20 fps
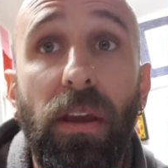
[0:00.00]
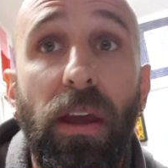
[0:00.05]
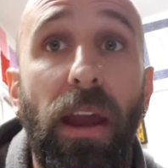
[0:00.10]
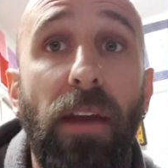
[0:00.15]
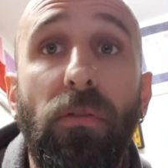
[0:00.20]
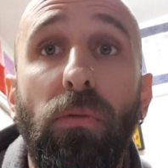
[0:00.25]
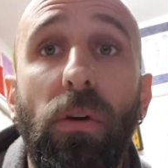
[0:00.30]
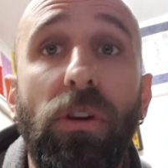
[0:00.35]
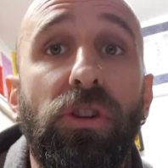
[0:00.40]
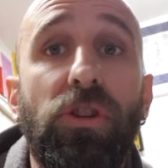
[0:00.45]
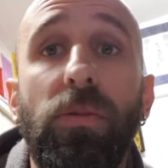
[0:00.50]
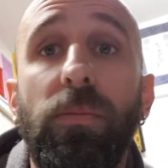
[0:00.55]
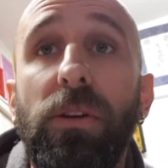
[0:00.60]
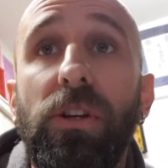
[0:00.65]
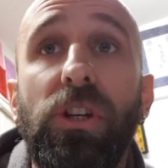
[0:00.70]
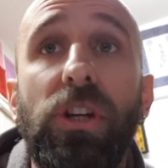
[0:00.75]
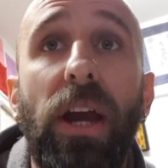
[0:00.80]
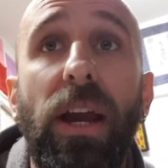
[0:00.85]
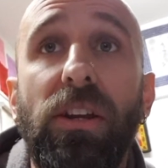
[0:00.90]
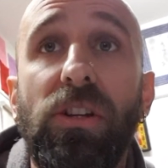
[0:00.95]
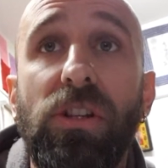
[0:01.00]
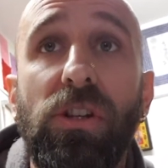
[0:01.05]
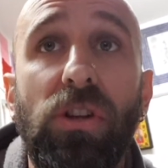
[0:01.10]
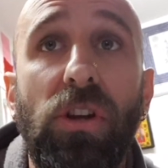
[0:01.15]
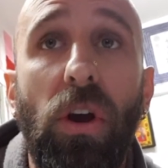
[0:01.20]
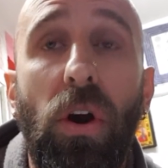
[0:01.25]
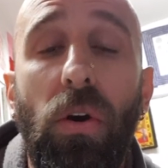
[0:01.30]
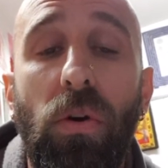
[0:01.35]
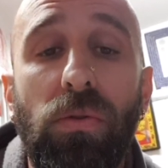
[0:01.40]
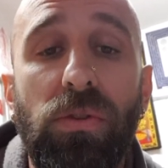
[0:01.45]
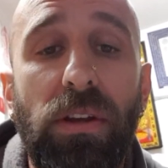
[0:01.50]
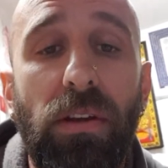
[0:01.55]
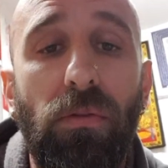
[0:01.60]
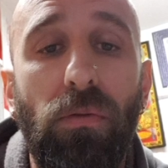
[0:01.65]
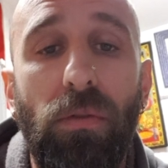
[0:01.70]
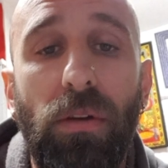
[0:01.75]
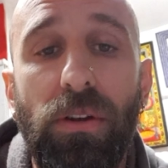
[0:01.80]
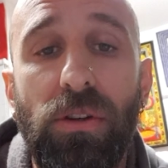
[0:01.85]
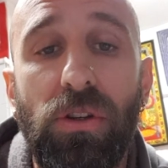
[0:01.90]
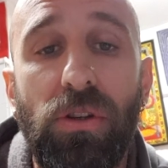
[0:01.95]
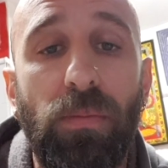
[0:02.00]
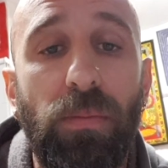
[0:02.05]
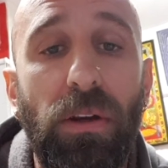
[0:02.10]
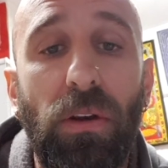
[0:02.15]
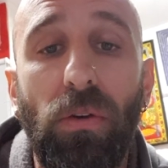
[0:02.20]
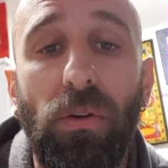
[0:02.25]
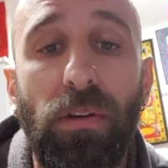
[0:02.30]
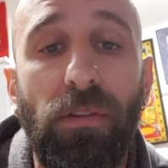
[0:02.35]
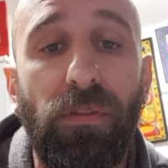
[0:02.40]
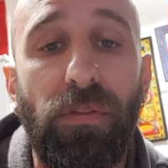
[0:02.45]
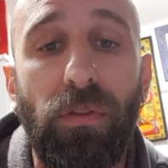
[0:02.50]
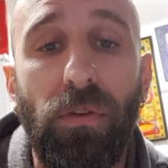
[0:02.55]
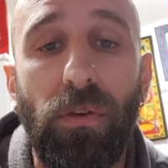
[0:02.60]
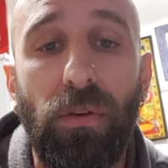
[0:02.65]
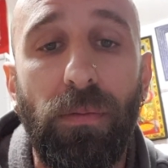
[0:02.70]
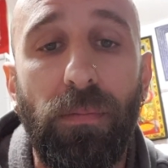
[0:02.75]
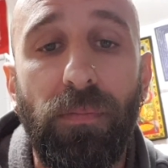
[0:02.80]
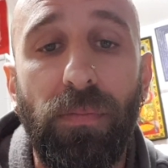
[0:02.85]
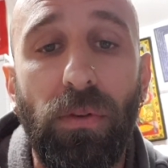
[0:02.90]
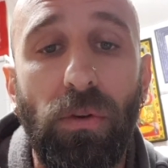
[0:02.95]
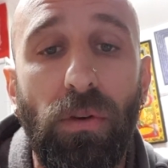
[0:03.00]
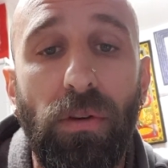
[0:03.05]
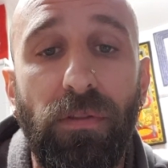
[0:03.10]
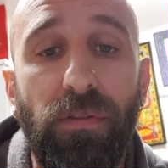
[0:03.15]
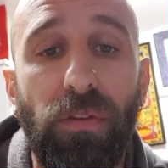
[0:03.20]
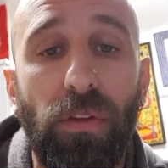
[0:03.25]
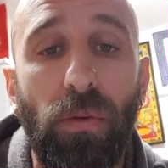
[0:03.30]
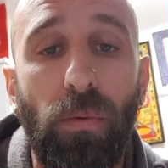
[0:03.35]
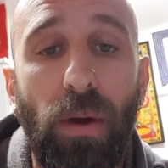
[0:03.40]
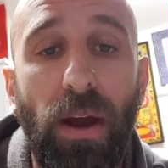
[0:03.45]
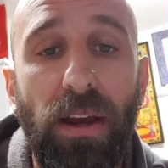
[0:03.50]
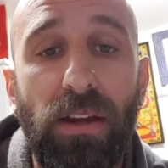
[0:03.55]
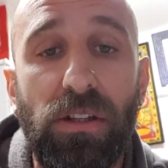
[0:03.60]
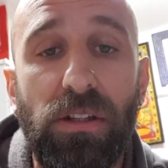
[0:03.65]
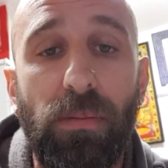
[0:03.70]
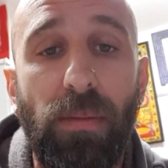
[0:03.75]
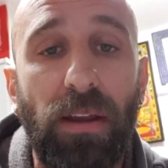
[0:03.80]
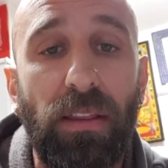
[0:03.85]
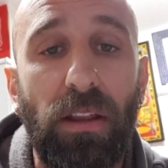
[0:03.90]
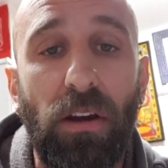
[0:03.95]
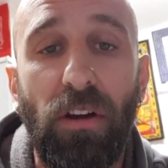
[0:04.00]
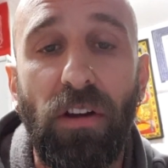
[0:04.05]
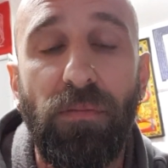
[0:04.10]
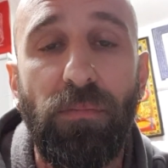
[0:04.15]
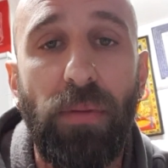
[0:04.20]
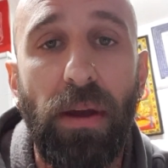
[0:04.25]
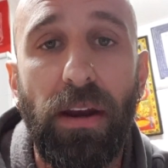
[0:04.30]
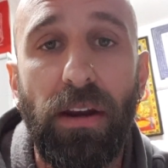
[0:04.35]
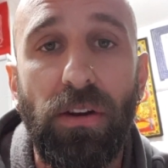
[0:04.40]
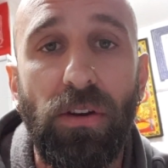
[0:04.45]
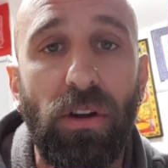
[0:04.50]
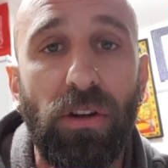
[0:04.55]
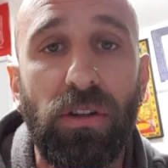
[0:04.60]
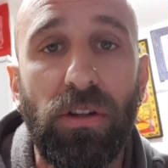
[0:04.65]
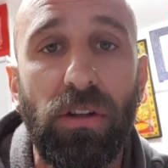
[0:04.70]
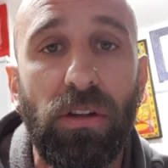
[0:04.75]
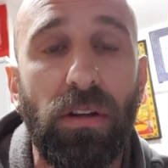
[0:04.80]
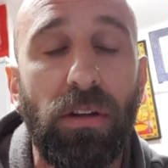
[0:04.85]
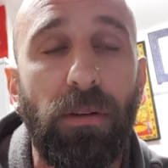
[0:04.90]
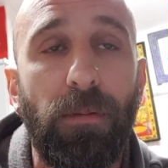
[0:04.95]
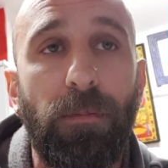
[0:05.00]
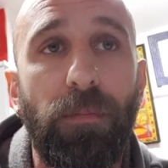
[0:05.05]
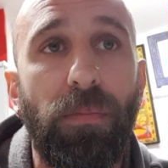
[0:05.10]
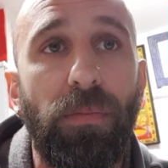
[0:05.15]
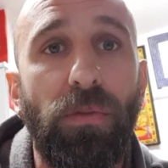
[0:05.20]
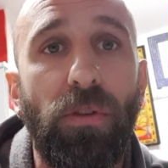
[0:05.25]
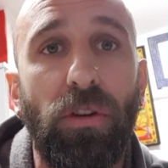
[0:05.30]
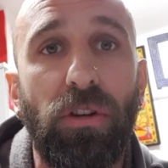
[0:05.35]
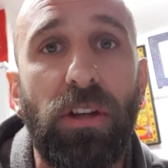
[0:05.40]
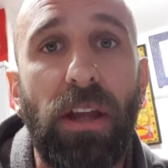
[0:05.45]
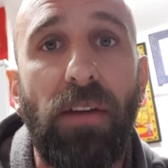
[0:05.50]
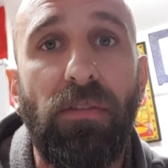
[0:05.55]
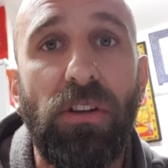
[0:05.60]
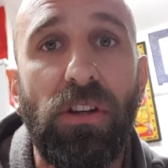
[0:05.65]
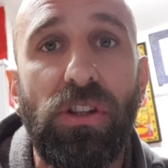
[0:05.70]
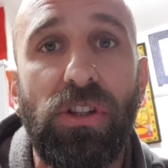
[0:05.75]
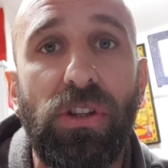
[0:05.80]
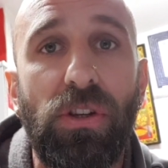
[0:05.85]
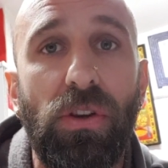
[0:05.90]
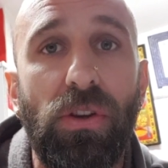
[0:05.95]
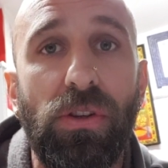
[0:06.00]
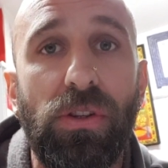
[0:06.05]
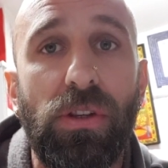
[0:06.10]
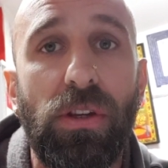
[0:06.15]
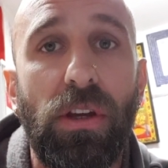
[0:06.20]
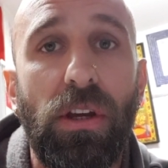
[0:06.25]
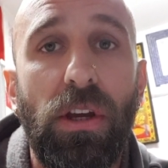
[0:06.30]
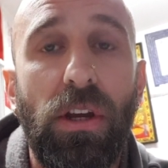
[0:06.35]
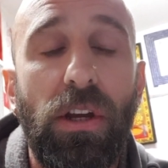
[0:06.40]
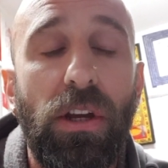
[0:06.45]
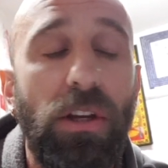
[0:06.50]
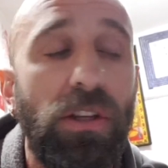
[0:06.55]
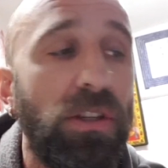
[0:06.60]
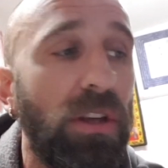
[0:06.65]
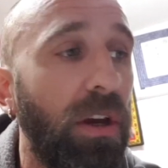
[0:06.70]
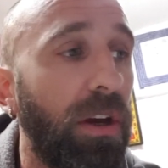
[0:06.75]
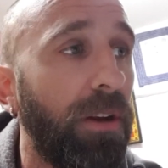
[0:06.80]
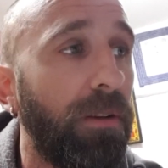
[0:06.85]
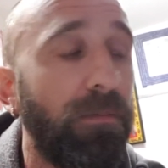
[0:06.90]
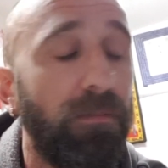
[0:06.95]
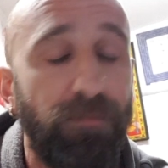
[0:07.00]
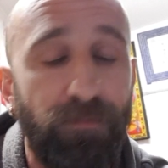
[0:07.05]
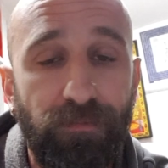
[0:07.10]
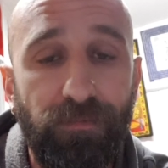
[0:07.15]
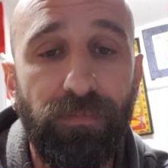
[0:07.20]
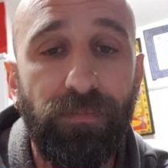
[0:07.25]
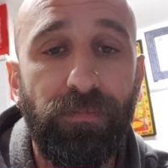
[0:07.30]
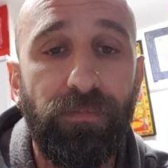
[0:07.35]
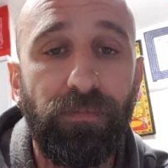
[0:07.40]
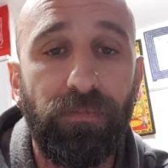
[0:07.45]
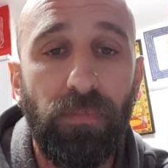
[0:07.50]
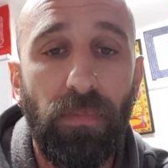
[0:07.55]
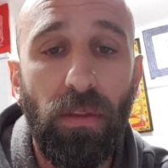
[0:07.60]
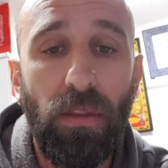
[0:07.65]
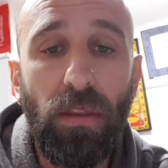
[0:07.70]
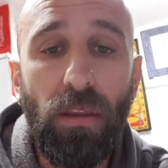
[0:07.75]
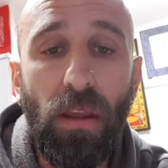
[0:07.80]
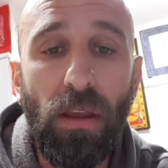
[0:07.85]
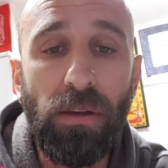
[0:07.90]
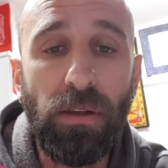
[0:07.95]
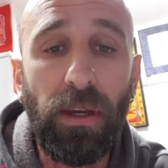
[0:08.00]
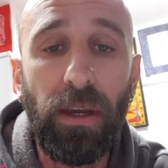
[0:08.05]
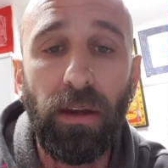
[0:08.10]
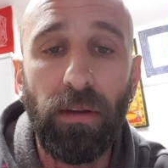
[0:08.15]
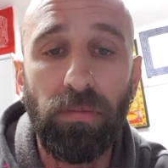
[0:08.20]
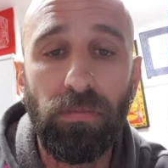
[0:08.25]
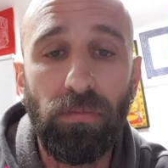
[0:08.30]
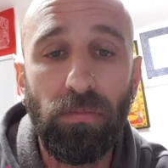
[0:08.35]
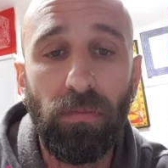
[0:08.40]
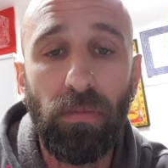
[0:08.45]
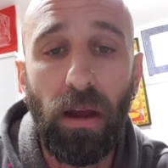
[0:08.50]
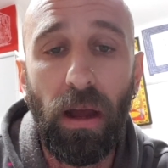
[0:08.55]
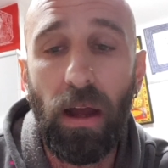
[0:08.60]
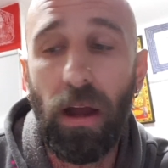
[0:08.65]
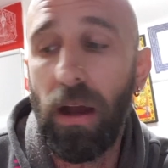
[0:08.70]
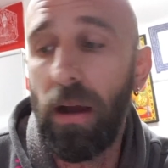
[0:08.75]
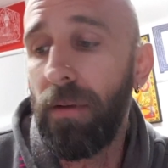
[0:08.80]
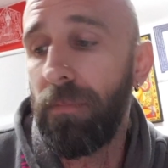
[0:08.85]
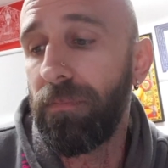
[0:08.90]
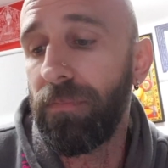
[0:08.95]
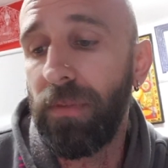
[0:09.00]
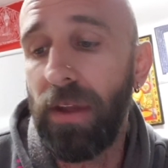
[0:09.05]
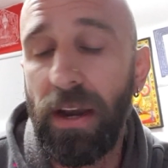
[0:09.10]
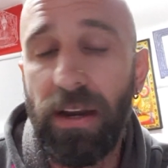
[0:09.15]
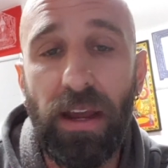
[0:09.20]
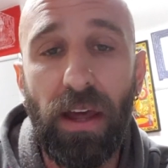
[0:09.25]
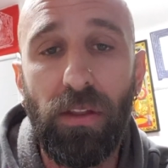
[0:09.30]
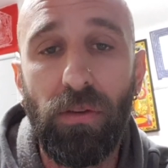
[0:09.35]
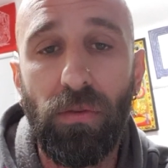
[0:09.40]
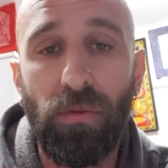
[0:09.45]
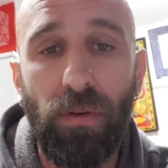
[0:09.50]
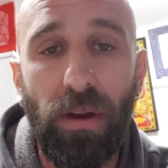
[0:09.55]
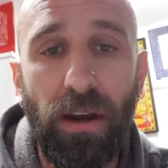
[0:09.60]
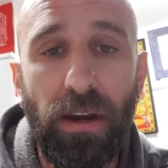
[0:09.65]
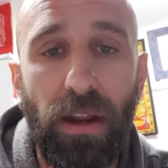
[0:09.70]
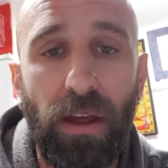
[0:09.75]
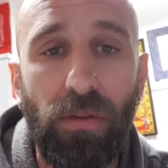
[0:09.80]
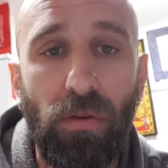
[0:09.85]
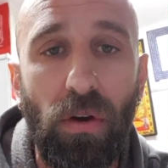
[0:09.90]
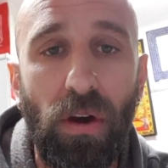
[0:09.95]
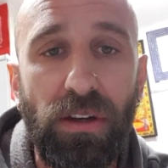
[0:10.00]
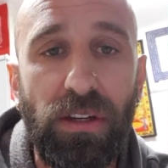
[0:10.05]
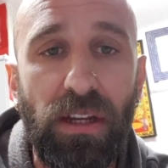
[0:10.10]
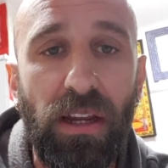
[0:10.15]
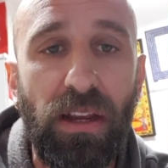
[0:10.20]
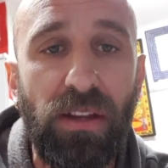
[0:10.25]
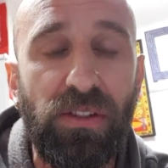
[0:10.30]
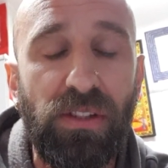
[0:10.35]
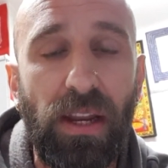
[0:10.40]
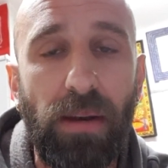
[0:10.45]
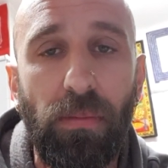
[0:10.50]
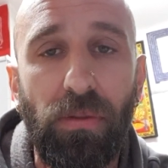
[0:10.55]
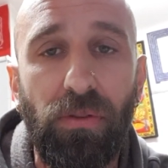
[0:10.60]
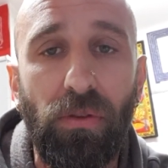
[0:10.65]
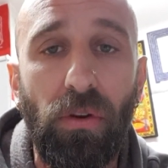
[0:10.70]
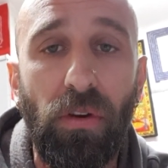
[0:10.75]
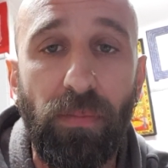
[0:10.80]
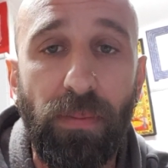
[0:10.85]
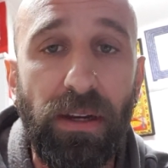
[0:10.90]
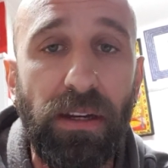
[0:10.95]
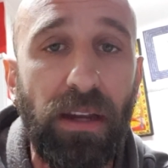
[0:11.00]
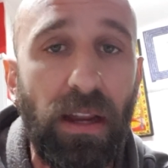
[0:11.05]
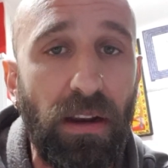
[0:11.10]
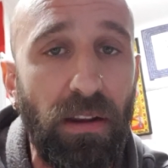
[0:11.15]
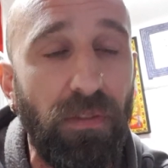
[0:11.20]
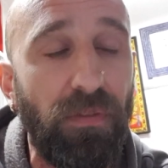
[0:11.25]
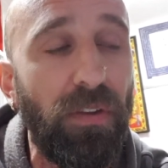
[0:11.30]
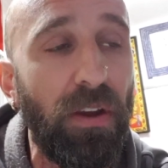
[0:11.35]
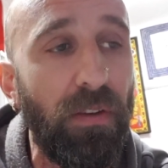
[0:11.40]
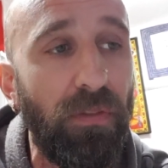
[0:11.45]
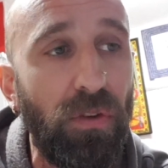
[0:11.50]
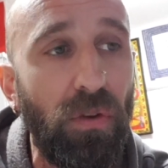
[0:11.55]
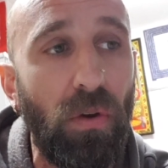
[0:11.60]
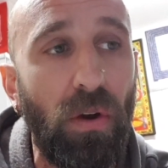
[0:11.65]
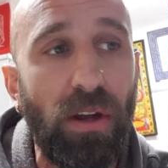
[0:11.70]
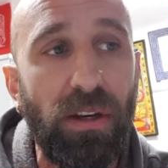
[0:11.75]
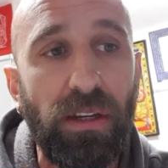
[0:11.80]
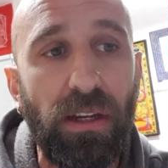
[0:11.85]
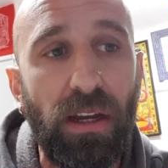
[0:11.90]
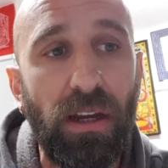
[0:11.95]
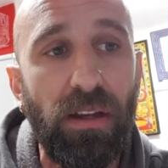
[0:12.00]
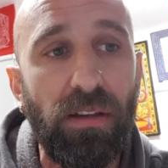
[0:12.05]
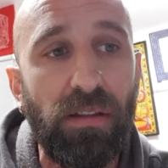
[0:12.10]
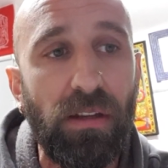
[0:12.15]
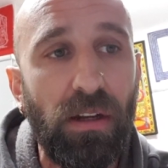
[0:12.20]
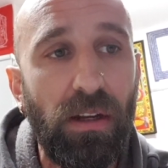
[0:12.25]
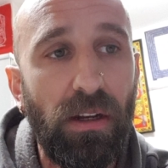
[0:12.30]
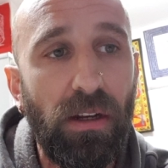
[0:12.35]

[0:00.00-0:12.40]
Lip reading: Everyone should be chasing goals. Everyone should be looking for the ways to make their life better, not to have an excuse. So, yeah. Any other ideas? Send them through. I've been getting a fair few ideas.